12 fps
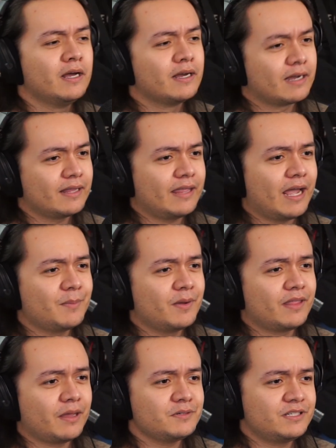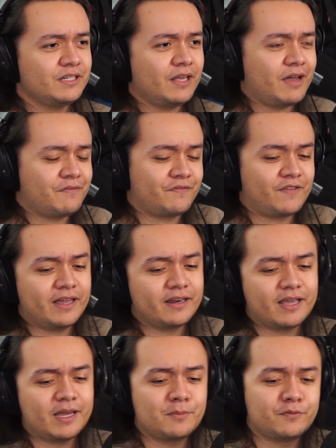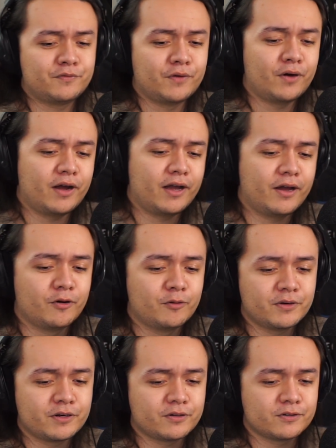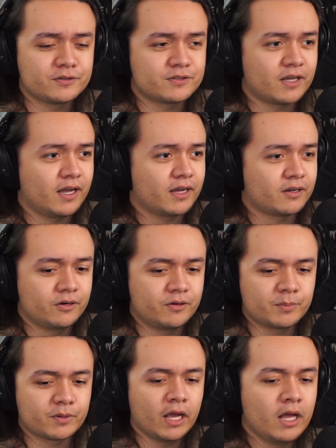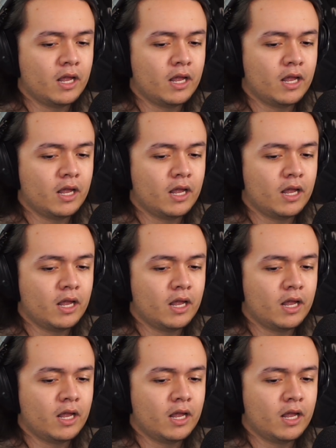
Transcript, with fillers: God damn, uh, that was the uh, fan cam for uh, Oh My Girl's uh, coloring book.